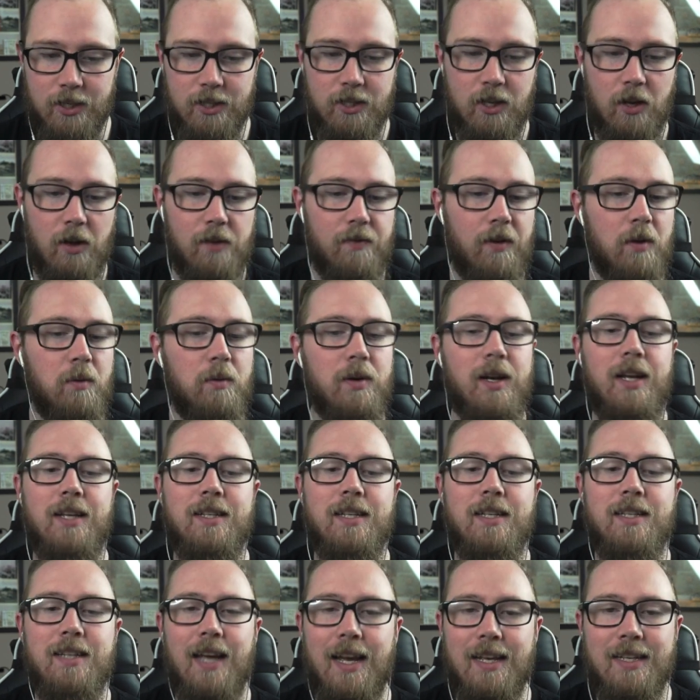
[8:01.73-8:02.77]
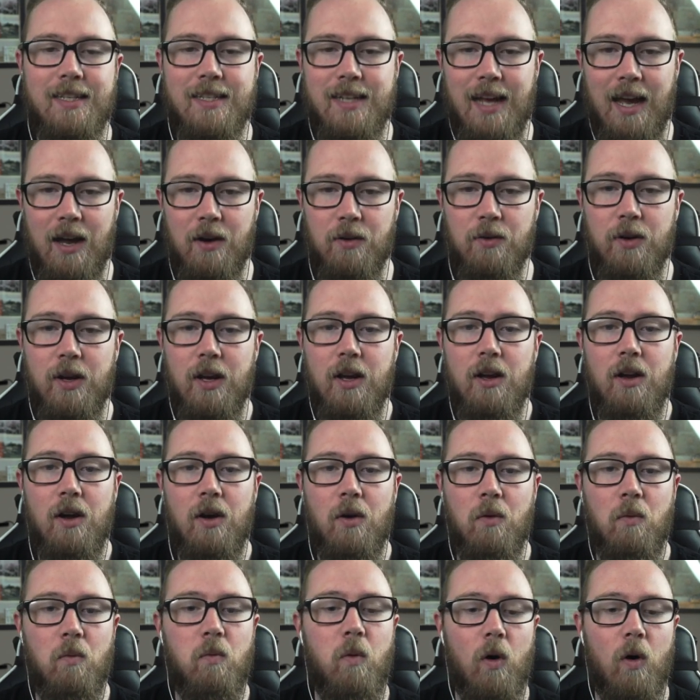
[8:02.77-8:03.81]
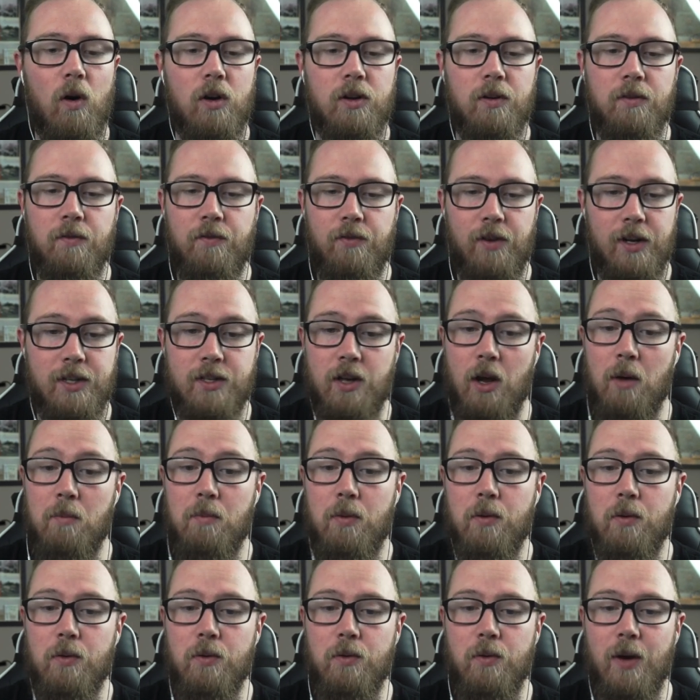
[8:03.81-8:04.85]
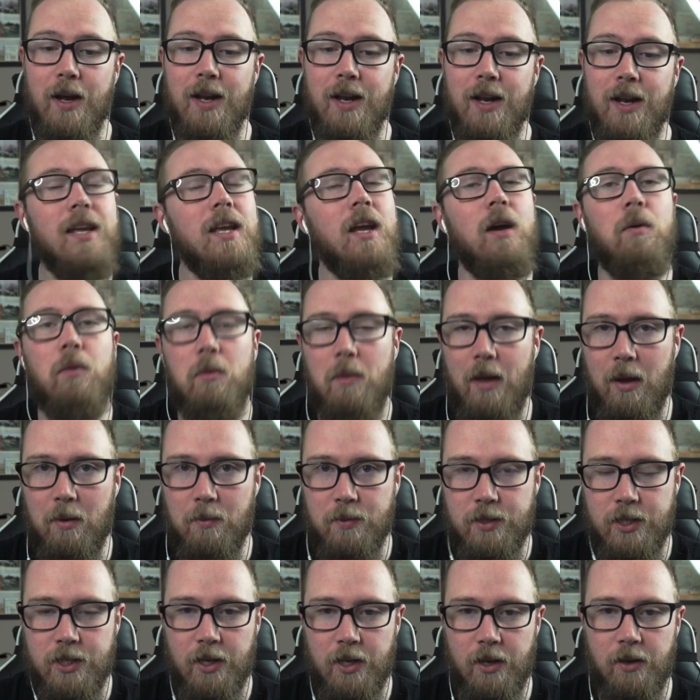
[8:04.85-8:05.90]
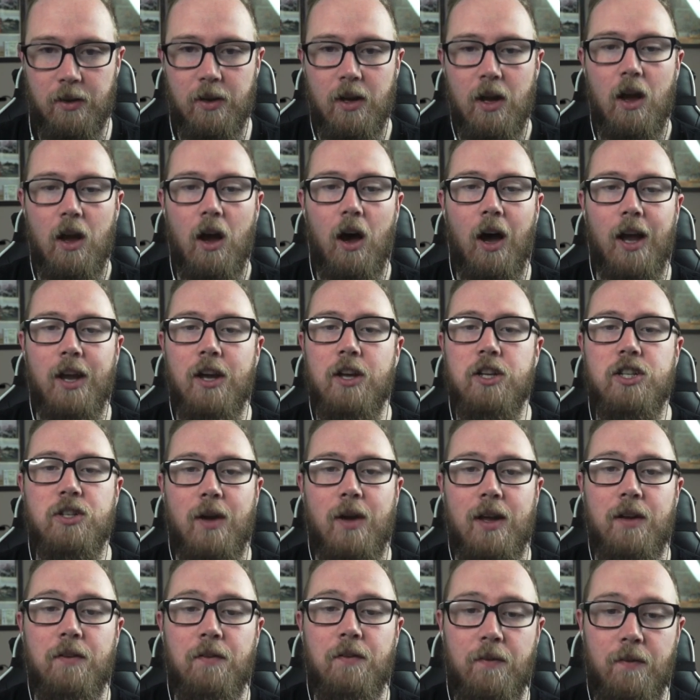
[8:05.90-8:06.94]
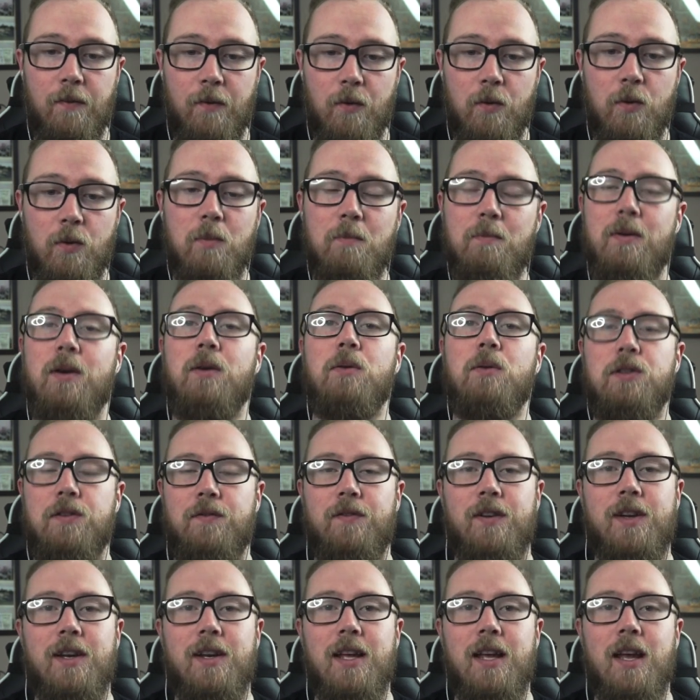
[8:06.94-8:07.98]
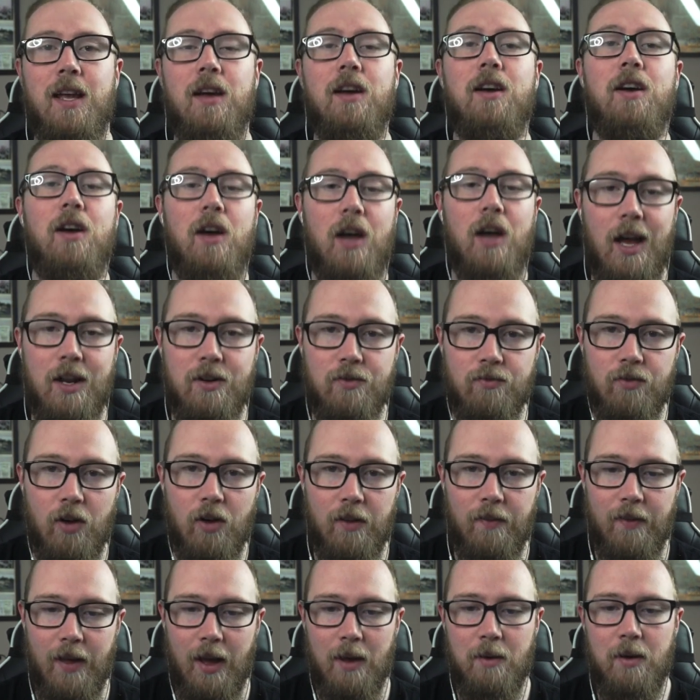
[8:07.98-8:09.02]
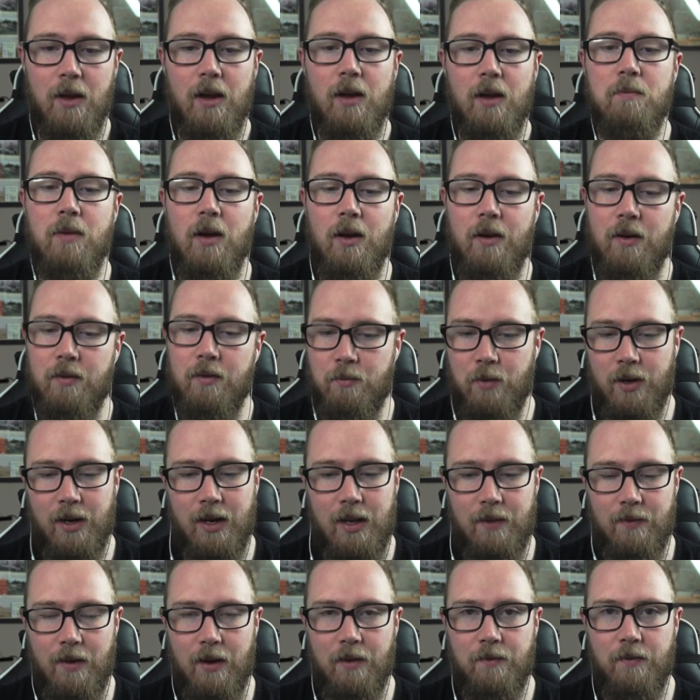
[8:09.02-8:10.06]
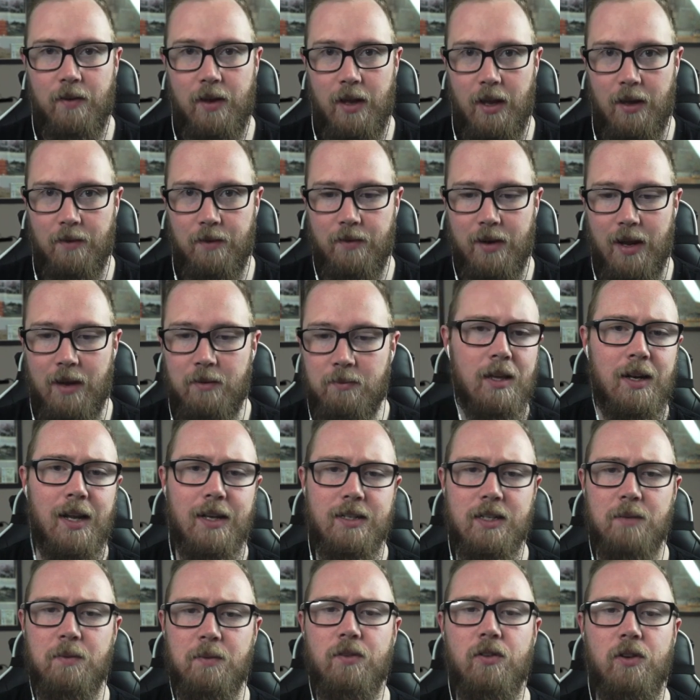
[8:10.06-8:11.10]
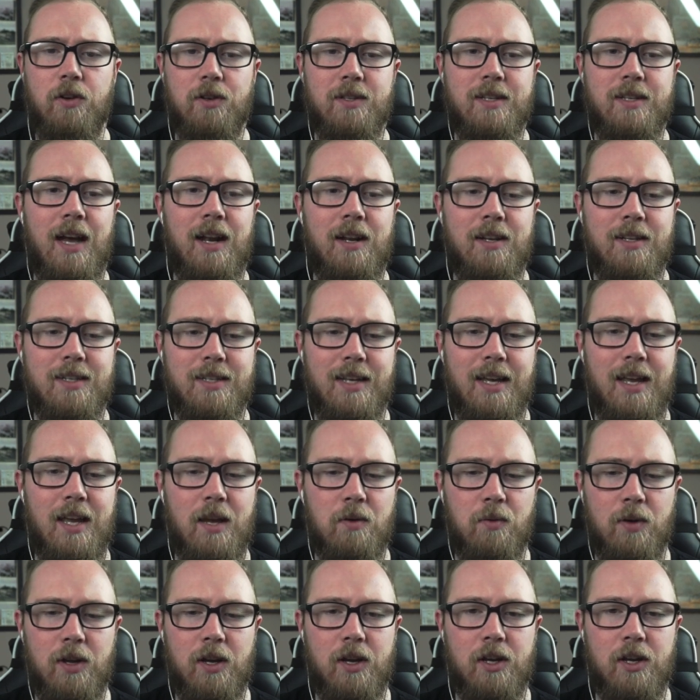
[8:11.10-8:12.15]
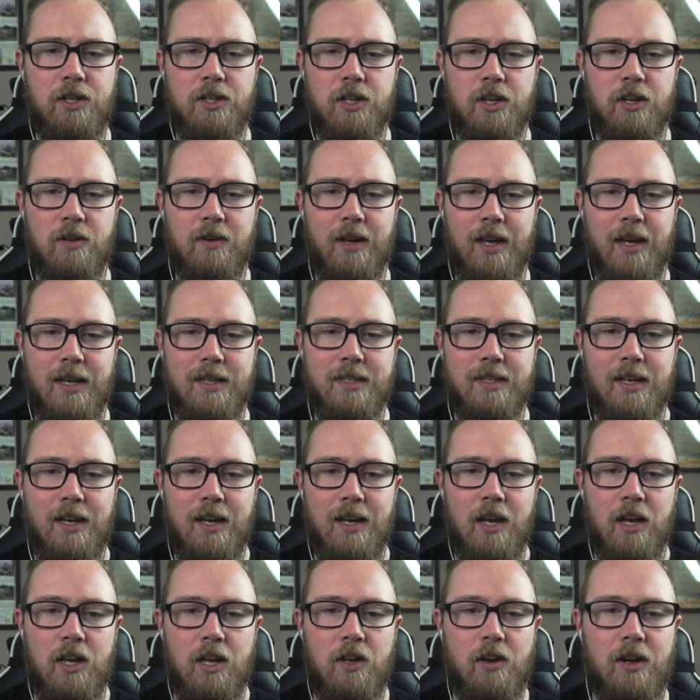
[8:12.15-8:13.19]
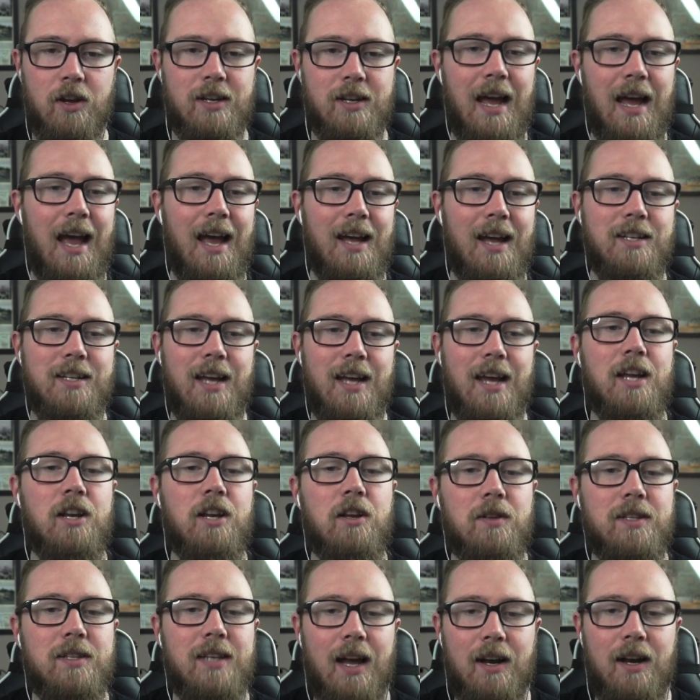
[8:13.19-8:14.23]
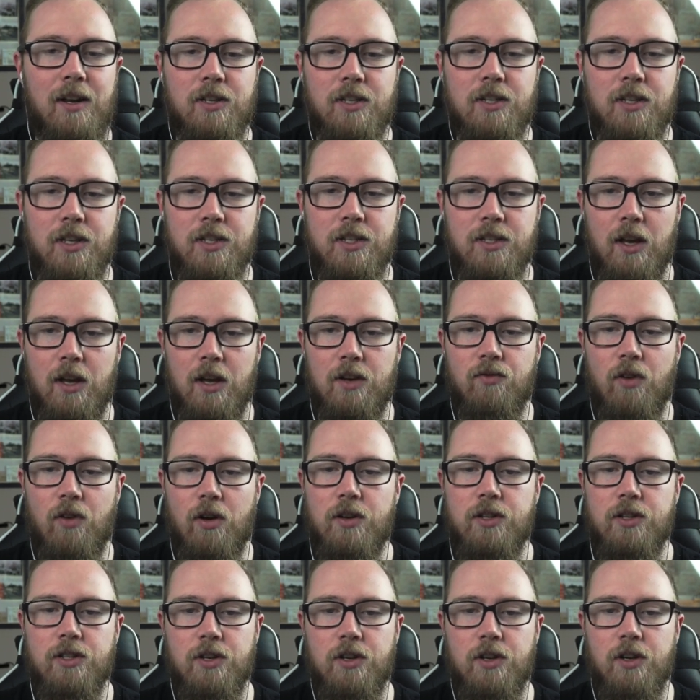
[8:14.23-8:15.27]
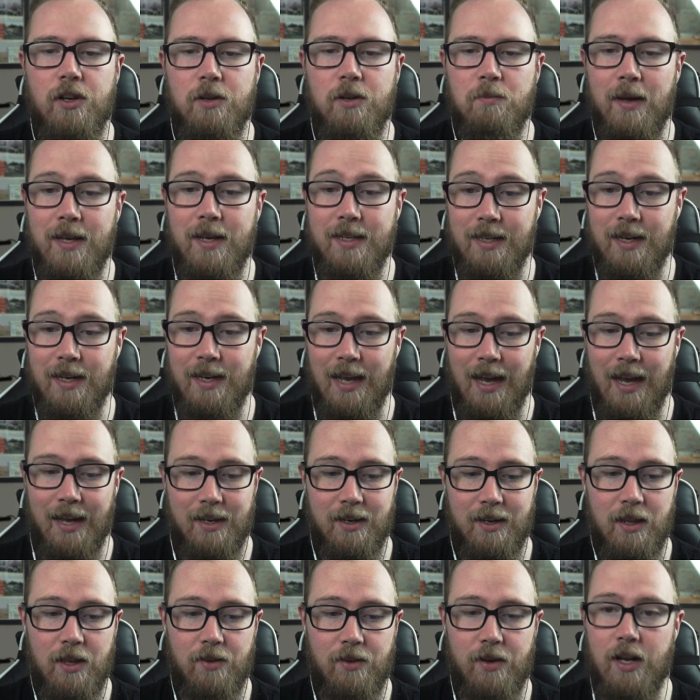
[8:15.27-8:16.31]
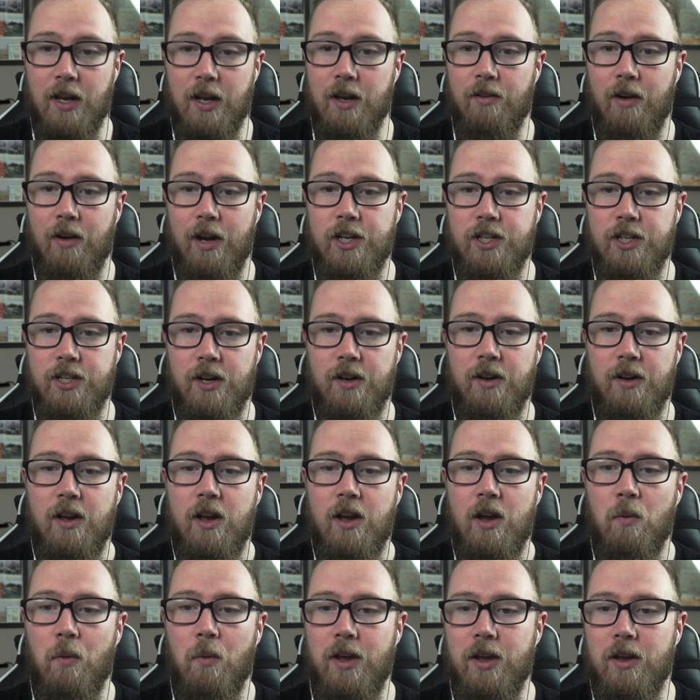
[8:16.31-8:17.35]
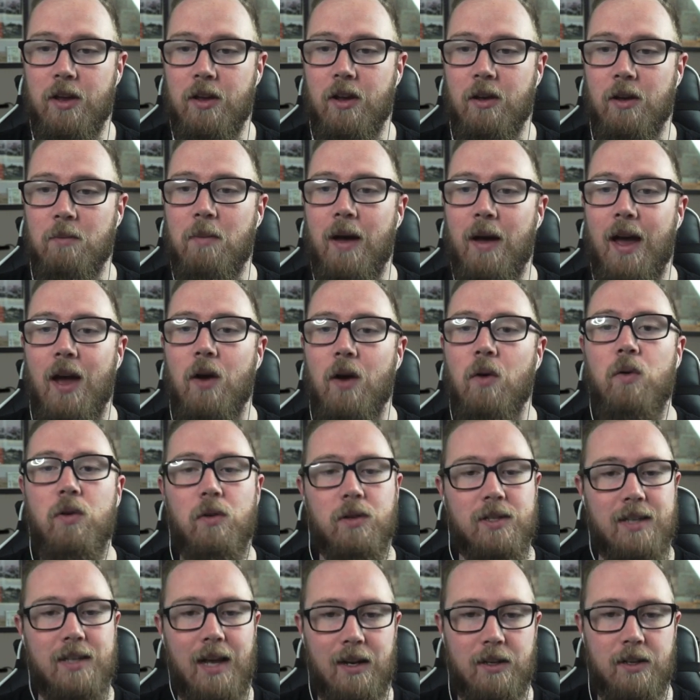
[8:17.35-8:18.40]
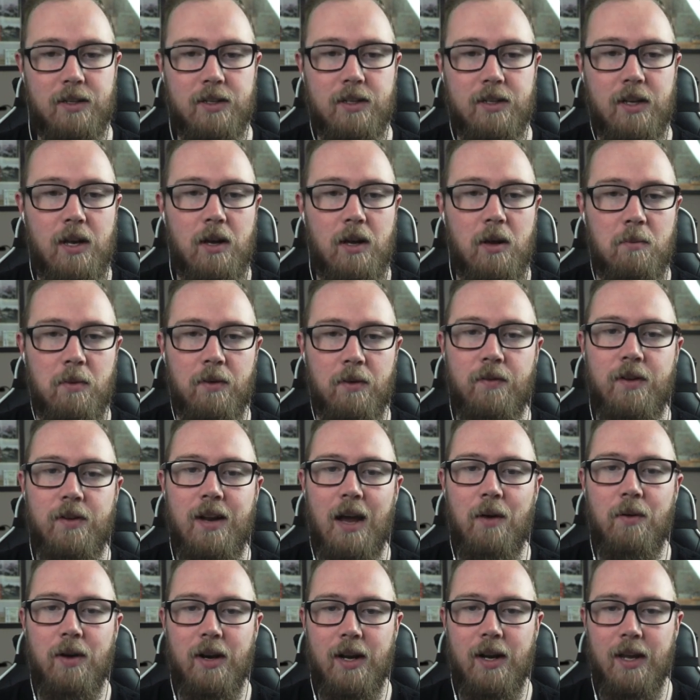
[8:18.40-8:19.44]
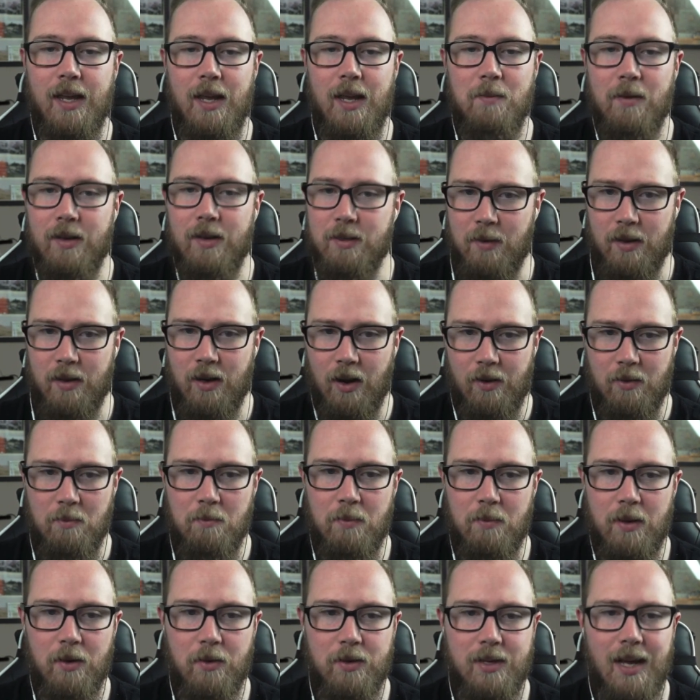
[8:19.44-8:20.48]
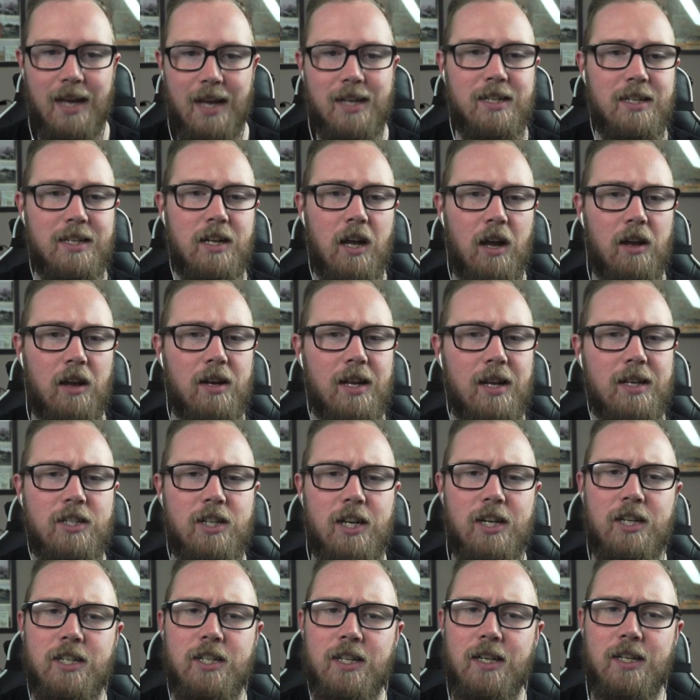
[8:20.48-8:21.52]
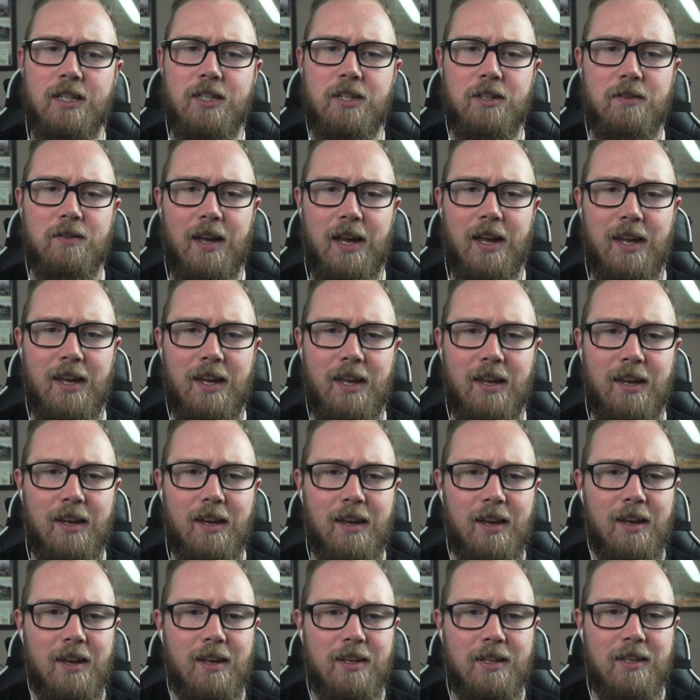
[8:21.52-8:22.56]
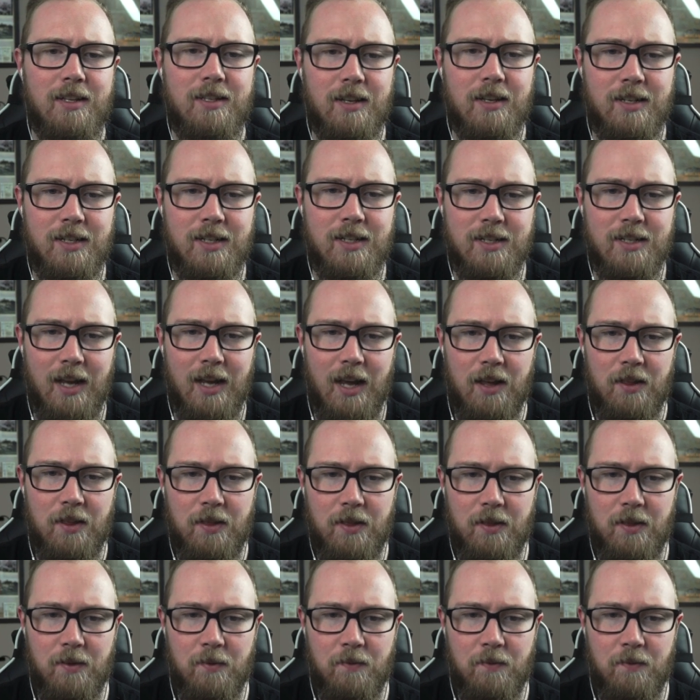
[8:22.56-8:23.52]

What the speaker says: So if I wanted to test out what, for example, Nia would be able to do, I could do a full build for Nia and run that. But we're going to leave that for here for now. Next up, you've got your talents here. What you could do is you could add a new talent to the certain row. So you could basically add another iteration where you can compare all your talents. But for now, we're going to keep it as my current build. Actually, no, let's change it. Let's do a sudden death.